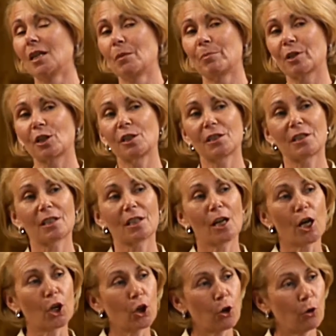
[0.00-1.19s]
Because A
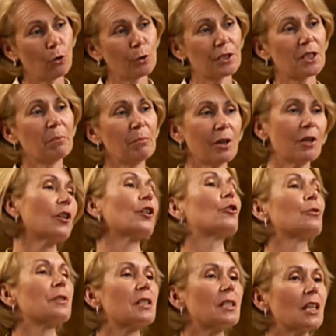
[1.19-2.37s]
Course in
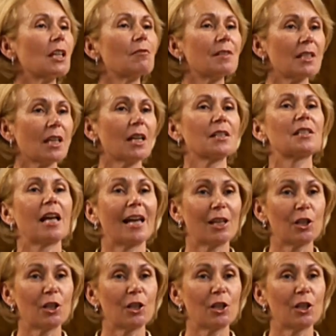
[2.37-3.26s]
Miracles gives us a